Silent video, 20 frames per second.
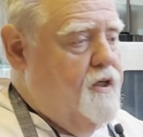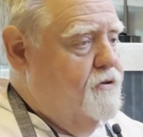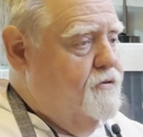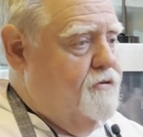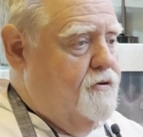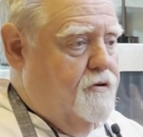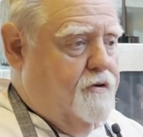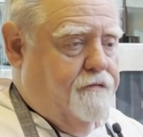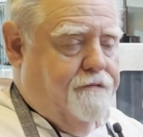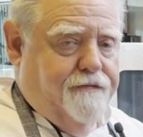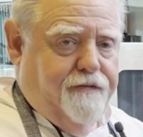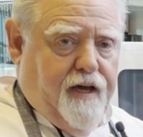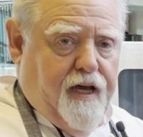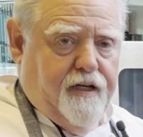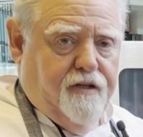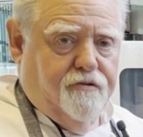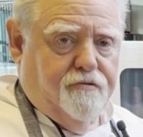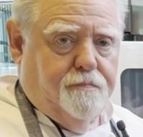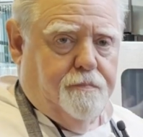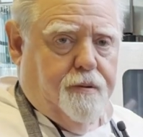So the
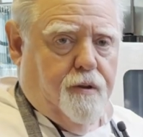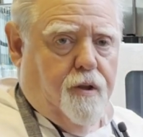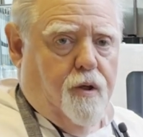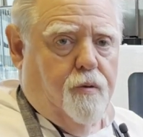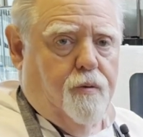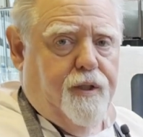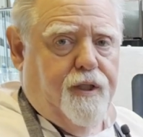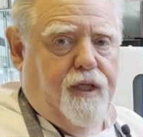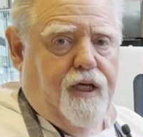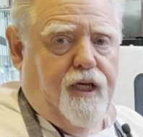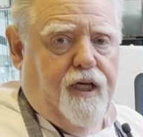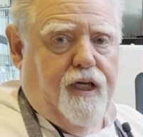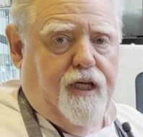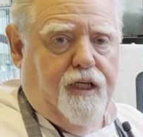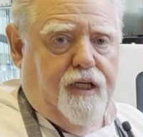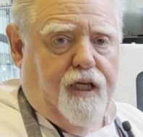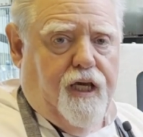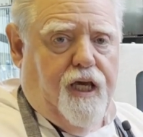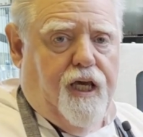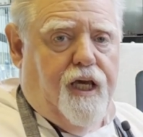fan is blowing the
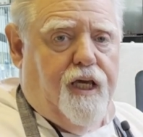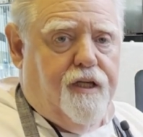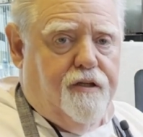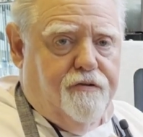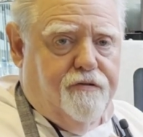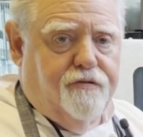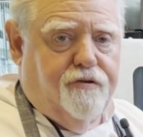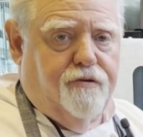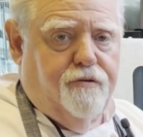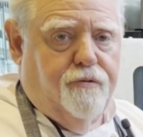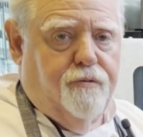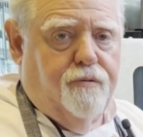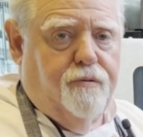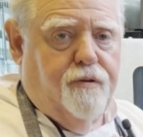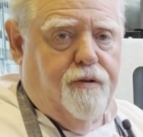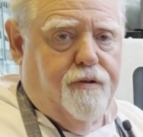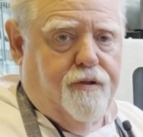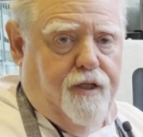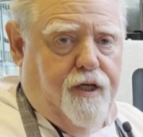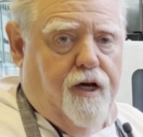heat into
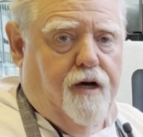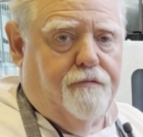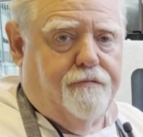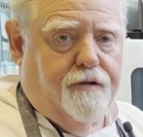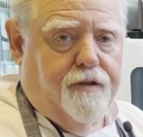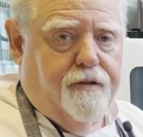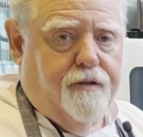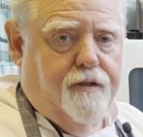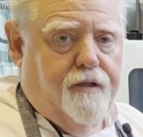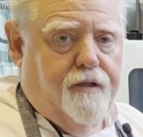the oven,